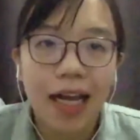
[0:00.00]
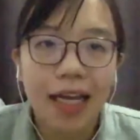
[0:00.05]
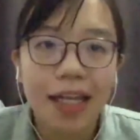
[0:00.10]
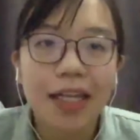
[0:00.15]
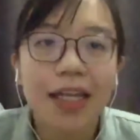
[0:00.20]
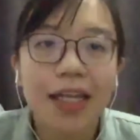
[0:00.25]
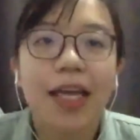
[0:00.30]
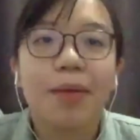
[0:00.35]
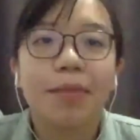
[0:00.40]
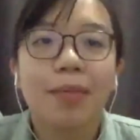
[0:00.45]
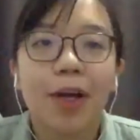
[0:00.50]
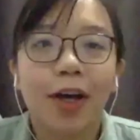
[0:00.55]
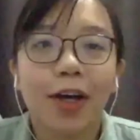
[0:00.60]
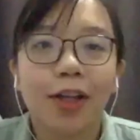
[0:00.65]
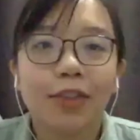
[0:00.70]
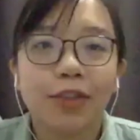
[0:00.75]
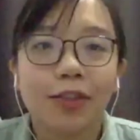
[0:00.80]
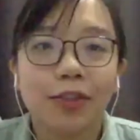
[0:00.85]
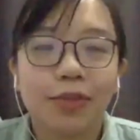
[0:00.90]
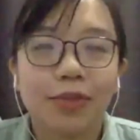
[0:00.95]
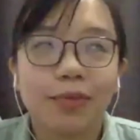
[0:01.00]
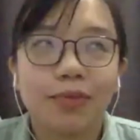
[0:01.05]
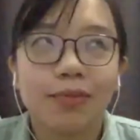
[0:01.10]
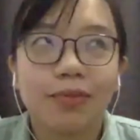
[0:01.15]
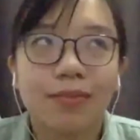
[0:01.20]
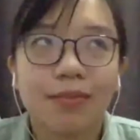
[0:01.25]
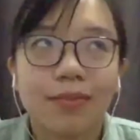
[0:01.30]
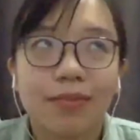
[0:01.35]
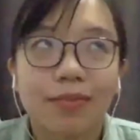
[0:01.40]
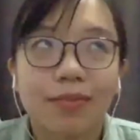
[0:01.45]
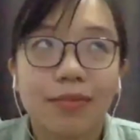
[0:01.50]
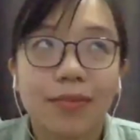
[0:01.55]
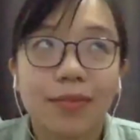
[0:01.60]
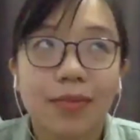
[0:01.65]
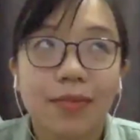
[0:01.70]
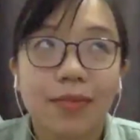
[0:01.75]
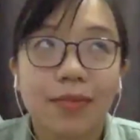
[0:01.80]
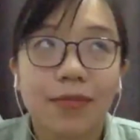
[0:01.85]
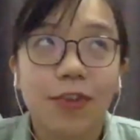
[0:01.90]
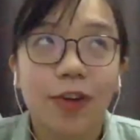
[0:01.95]
am not,
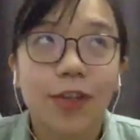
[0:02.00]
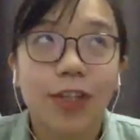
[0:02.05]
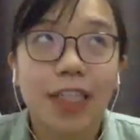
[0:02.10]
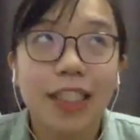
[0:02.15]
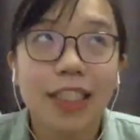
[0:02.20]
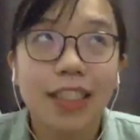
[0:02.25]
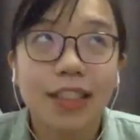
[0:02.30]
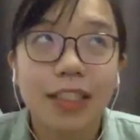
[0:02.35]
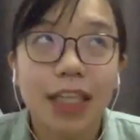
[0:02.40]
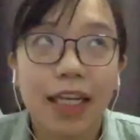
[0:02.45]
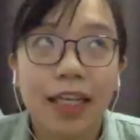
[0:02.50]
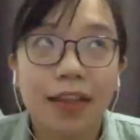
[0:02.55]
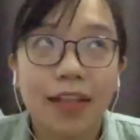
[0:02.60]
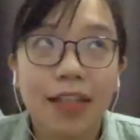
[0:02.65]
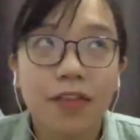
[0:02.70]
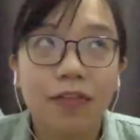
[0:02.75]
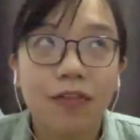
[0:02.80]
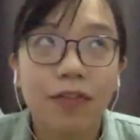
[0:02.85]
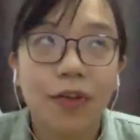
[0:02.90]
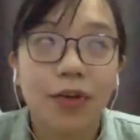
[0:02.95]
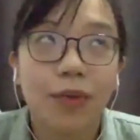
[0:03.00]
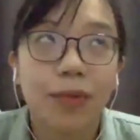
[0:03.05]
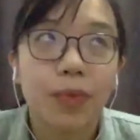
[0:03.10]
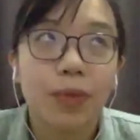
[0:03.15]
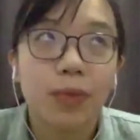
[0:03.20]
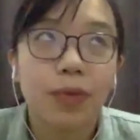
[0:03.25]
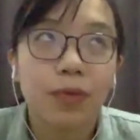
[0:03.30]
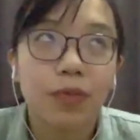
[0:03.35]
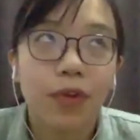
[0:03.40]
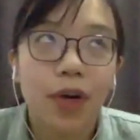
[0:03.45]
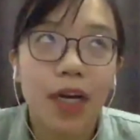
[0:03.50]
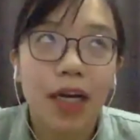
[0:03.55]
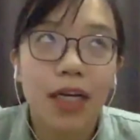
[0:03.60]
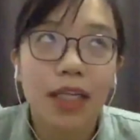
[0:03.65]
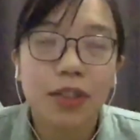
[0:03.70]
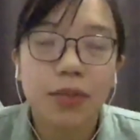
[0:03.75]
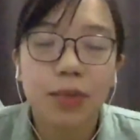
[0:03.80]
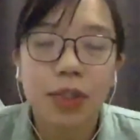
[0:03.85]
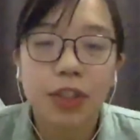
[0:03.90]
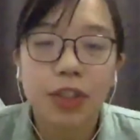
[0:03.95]
for this, I think for
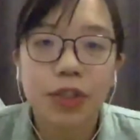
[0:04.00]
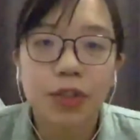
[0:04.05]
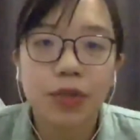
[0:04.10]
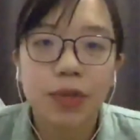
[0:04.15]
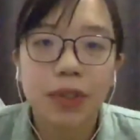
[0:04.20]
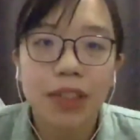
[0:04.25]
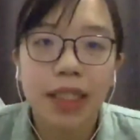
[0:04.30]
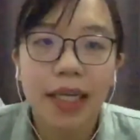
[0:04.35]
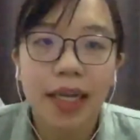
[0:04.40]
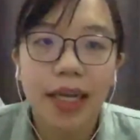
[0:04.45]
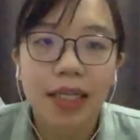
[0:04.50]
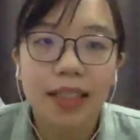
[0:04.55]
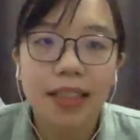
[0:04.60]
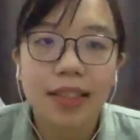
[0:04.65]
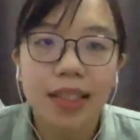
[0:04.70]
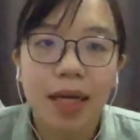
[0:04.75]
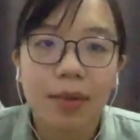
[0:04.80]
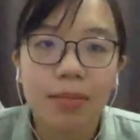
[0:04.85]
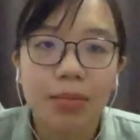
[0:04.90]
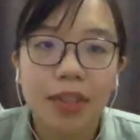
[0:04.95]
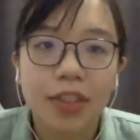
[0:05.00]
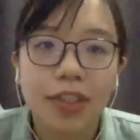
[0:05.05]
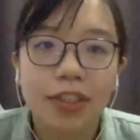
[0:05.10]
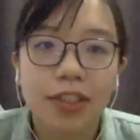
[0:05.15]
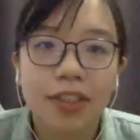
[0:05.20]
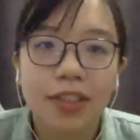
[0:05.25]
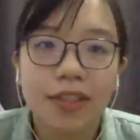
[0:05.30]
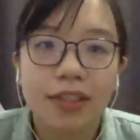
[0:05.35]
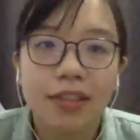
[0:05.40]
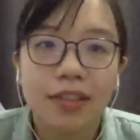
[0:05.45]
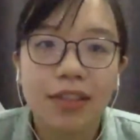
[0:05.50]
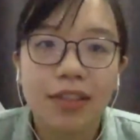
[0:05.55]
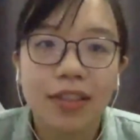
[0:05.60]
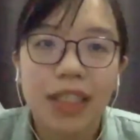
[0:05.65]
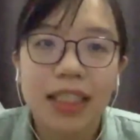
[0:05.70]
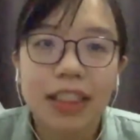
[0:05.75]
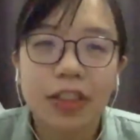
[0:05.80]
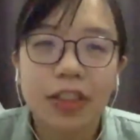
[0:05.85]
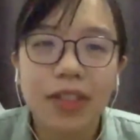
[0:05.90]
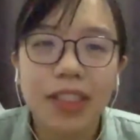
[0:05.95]
us, we use like established.
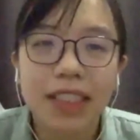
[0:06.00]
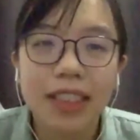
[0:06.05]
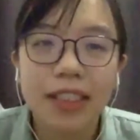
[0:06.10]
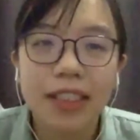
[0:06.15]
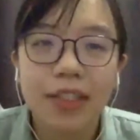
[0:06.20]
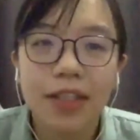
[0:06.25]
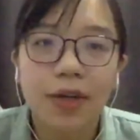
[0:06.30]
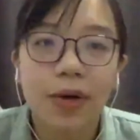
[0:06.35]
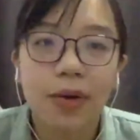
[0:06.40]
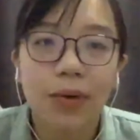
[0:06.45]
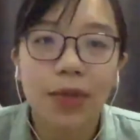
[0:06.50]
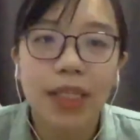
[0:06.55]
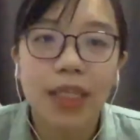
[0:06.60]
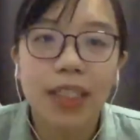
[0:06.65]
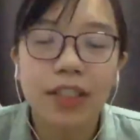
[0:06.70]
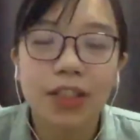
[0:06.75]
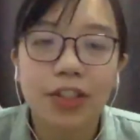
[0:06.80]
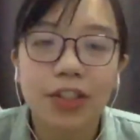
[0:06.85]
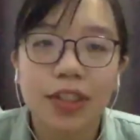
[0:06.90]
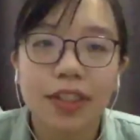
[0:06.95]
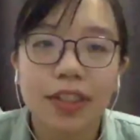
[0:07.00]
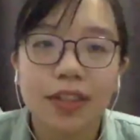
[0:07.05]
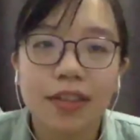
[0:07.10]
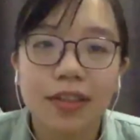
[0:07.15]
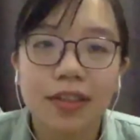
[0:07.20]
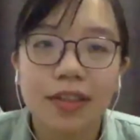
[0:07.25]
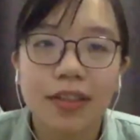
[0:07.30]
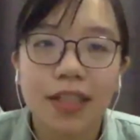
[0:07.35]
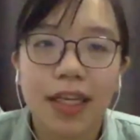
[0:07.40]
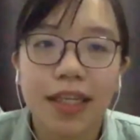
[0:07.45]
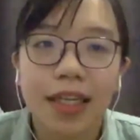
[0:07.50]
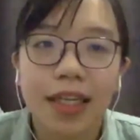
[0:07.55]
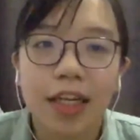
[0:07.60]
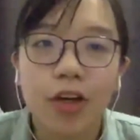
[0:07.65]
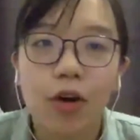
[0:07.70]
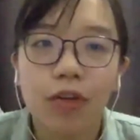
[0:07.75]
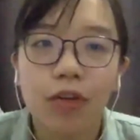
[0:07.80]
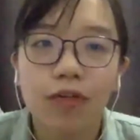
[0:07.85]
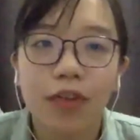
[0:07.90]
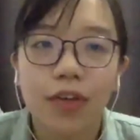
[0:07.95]
So these are coding genes, like they
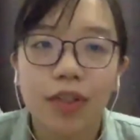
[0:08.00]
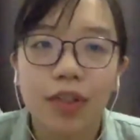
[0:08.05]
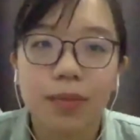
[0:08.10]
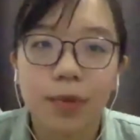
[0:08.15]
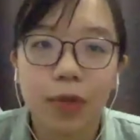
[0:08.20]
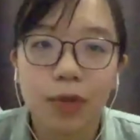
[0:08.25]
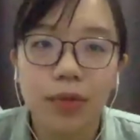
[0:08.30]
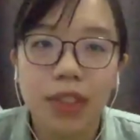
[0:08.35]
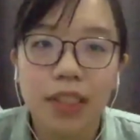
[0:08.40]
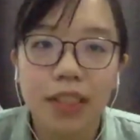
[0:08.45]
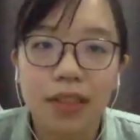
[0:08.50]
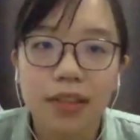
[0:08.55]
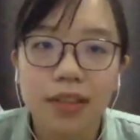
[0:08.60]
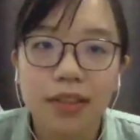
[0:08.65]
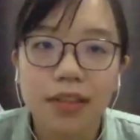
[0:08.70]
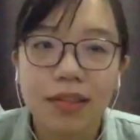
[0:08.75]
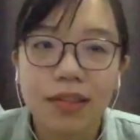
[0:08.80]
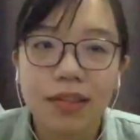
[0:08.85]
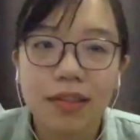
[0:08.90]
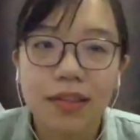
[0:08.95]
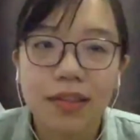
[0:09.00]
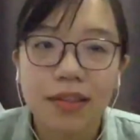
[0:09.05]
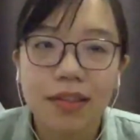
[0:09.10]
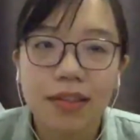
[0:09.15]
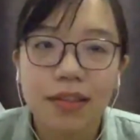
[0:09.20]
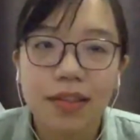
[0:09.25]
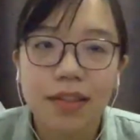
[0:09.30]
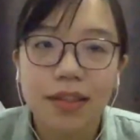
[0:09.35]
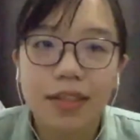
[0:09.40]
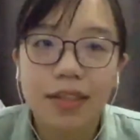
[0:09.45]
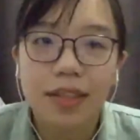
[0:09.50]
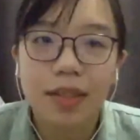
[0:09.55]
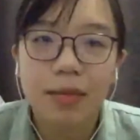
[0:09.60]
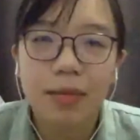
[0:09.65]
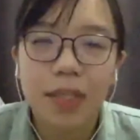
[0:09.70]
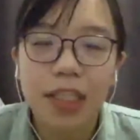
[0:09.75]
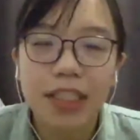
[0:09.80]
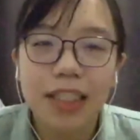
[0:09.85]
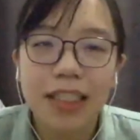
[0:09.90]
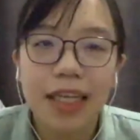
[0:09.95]
code for the proteins.
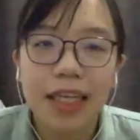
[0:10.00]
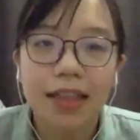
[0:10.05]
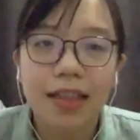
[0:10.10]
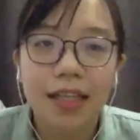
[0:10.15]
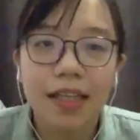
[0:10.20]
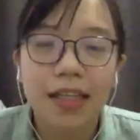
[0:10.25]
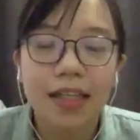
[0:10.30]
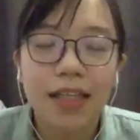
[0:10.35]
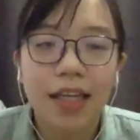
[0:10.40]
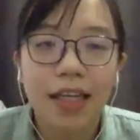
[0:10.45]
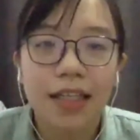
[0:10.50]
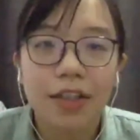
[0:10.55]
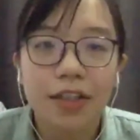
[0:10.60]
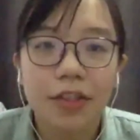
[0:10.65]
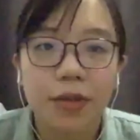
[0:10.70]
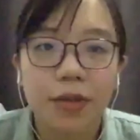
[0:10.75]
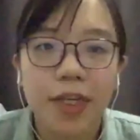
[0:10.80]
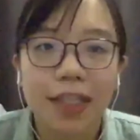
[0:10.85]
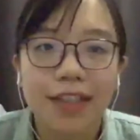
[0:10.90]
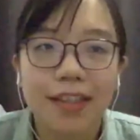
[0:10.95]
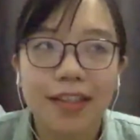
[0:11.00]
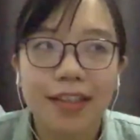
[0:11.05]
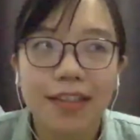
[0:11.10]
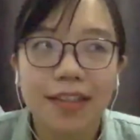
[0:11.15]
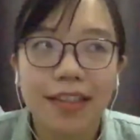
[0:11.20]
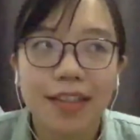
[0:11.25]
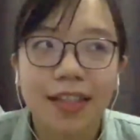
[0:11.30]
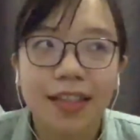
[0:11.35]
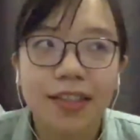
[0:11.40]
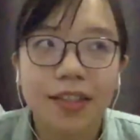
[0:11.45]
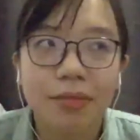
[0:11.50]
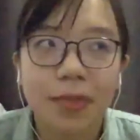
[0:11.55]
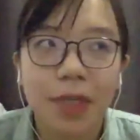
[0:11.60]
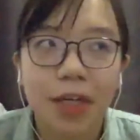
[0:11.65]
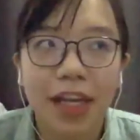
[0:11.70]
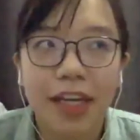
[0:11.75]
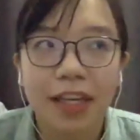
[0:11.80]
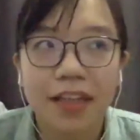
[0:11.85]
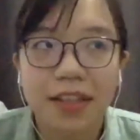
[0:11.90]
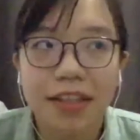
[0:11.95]
Because I think like theoretically there's
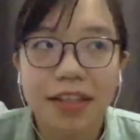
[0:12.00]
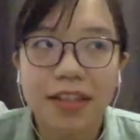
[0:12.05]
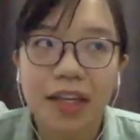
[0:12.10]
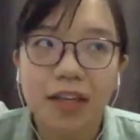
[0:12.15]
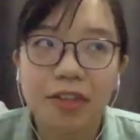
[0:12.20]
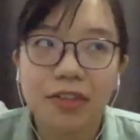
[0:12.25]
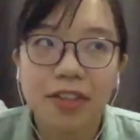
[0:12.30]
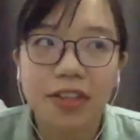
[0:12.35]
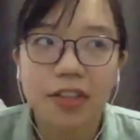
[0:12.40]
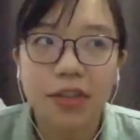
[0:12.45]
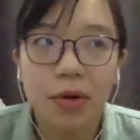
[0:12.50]
about 18,000